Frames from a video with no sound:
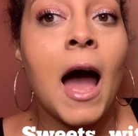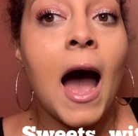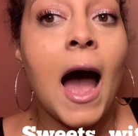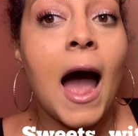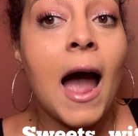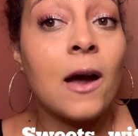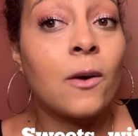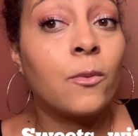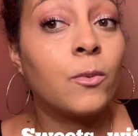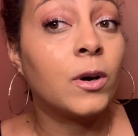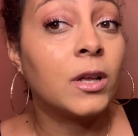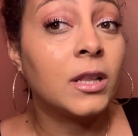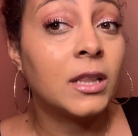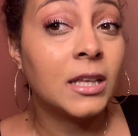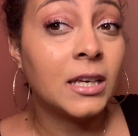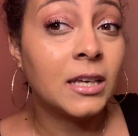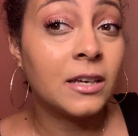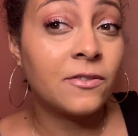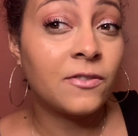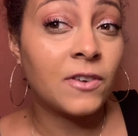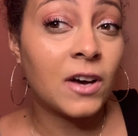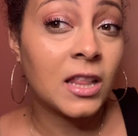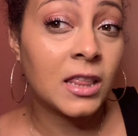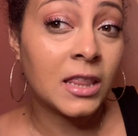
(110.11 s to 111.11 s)
I will
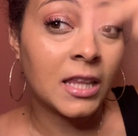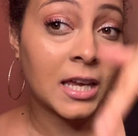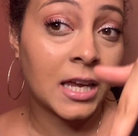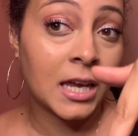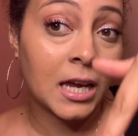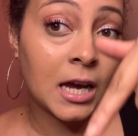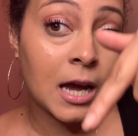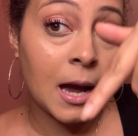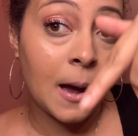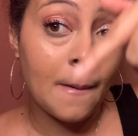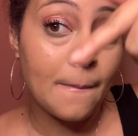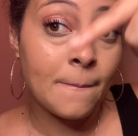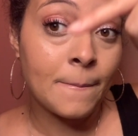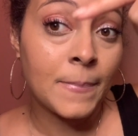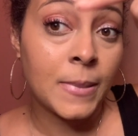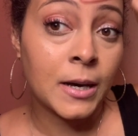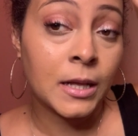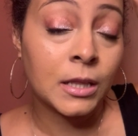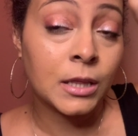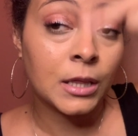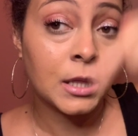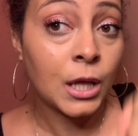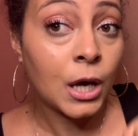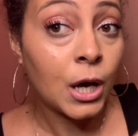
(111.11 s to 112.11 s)
leave a link
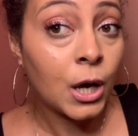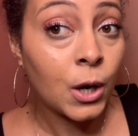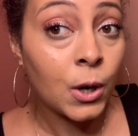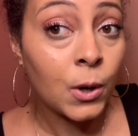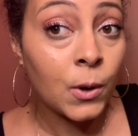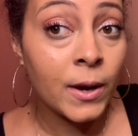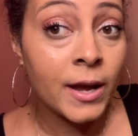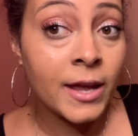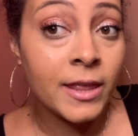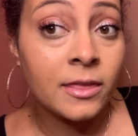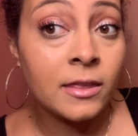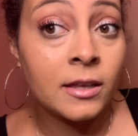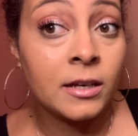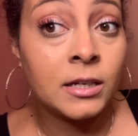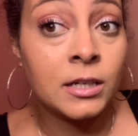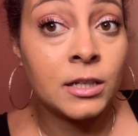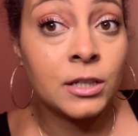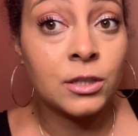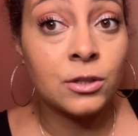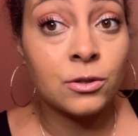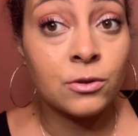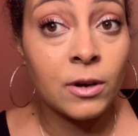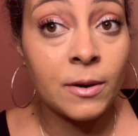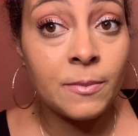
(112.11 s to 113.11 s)
below in the
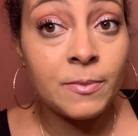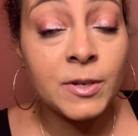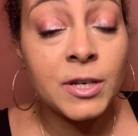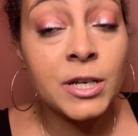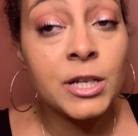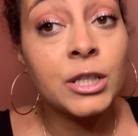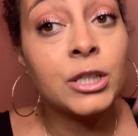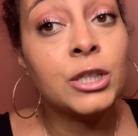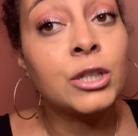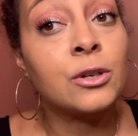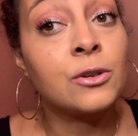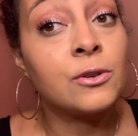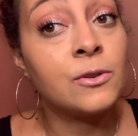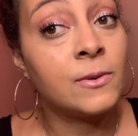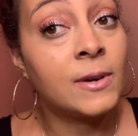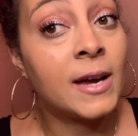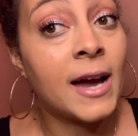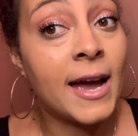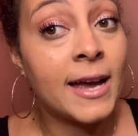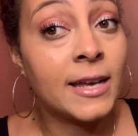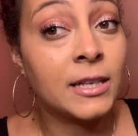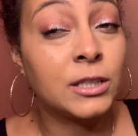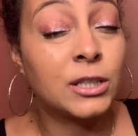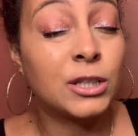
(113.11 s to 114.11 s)
description, so you
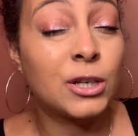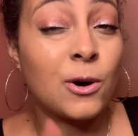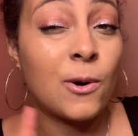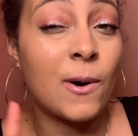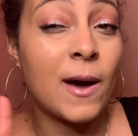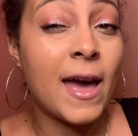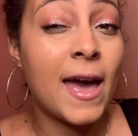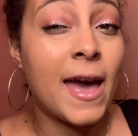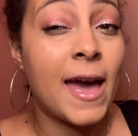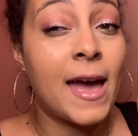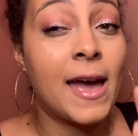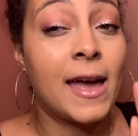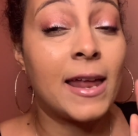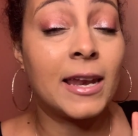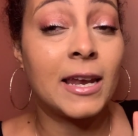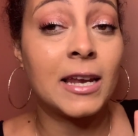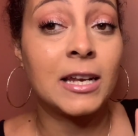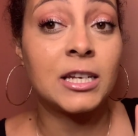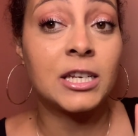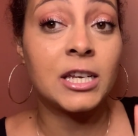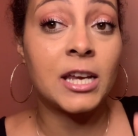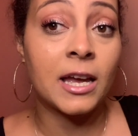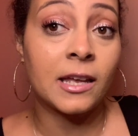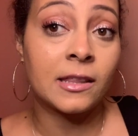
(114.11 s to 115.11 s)
guys go ahead
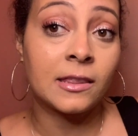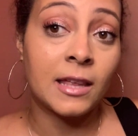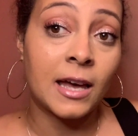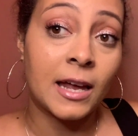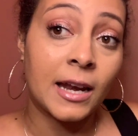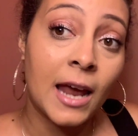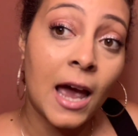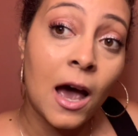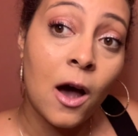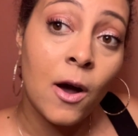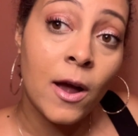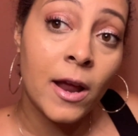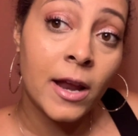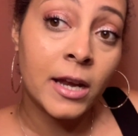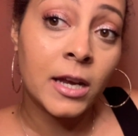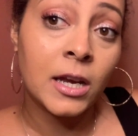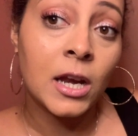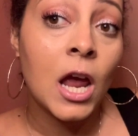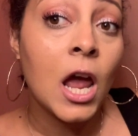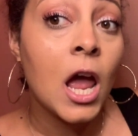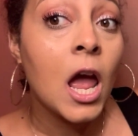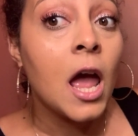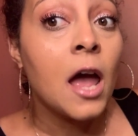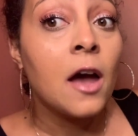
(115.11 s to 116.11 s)
and check that out and